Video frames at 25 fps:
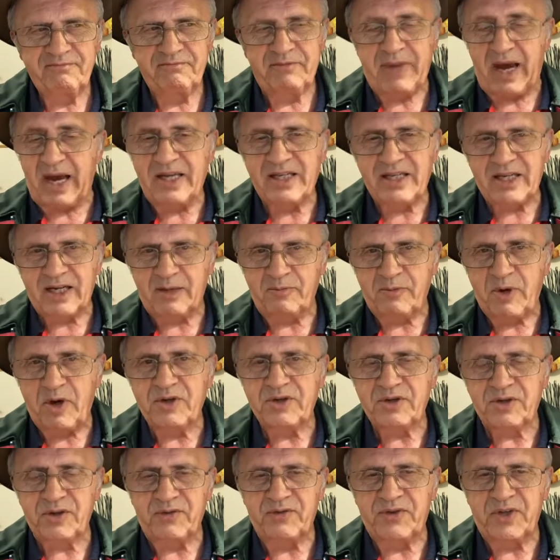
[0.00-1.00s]
basically
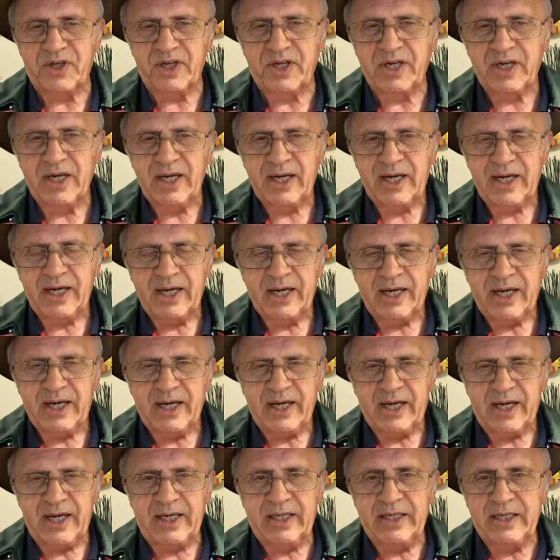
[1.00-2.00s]
most of the
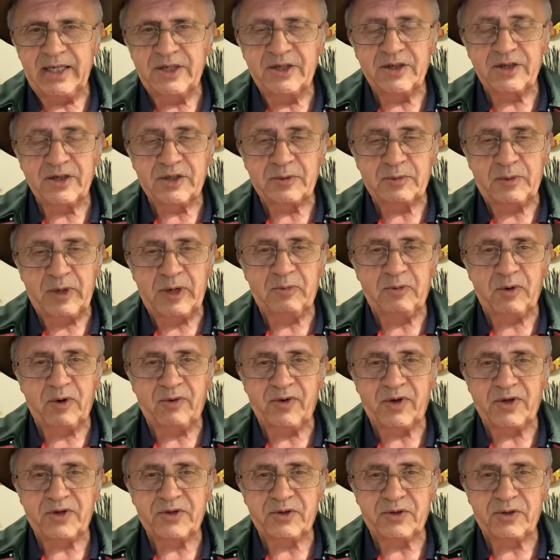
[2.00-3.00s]
indigenous
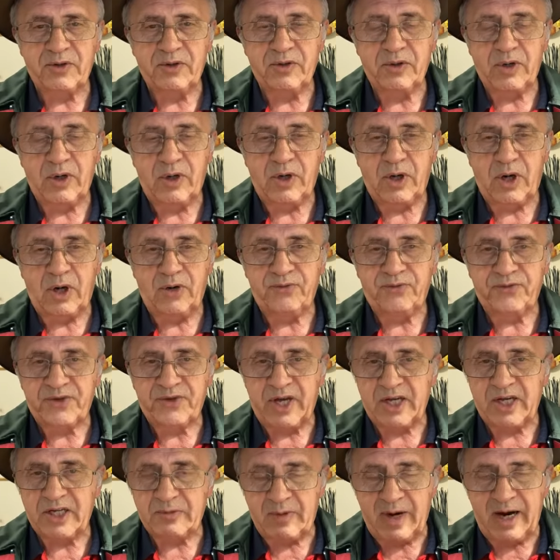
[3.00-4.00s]
people of, of
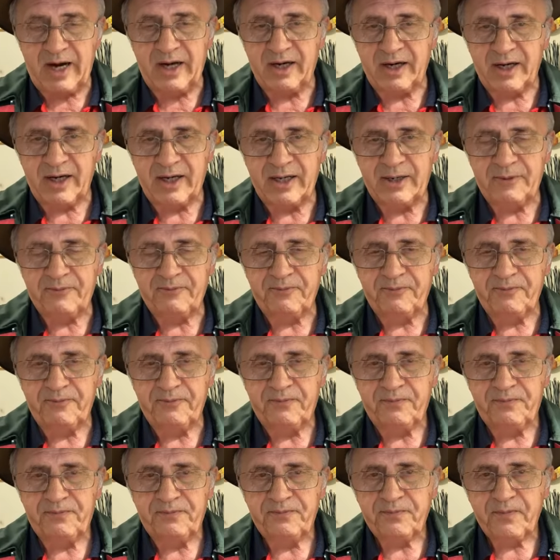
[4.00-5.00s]
Tasmania
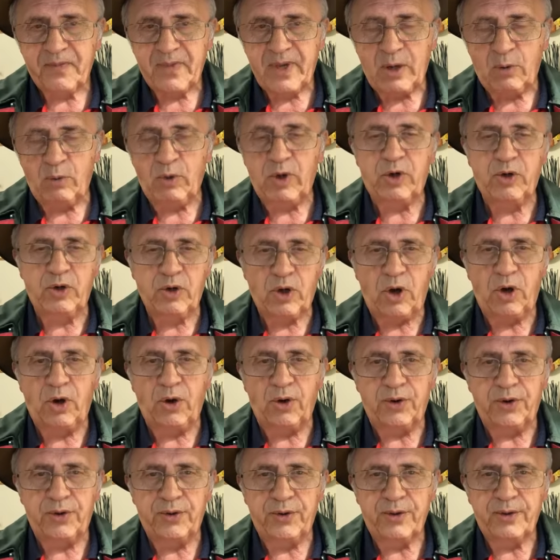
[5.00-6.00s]
were
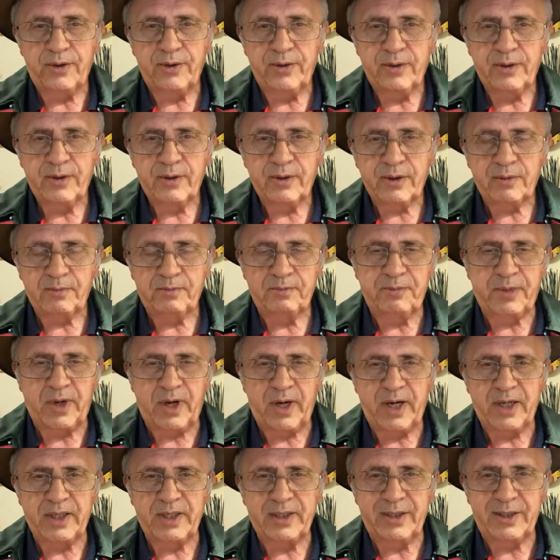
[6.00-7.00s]
gone
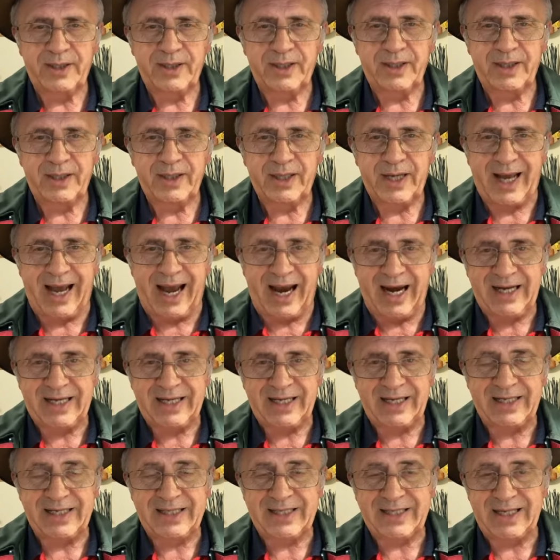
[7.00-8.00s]
by the
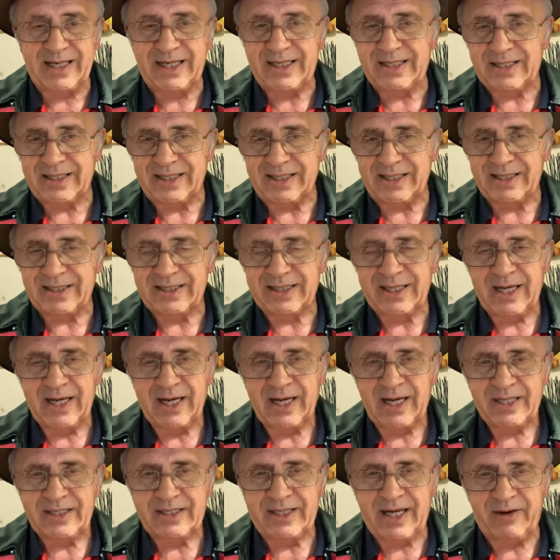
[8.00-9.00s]
1860s,
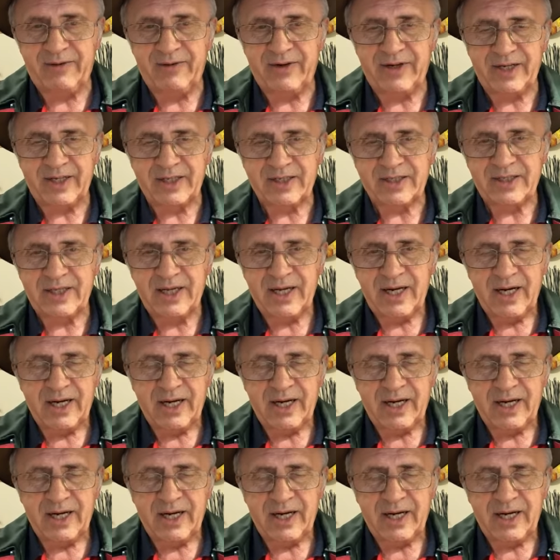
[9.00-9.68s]
70s.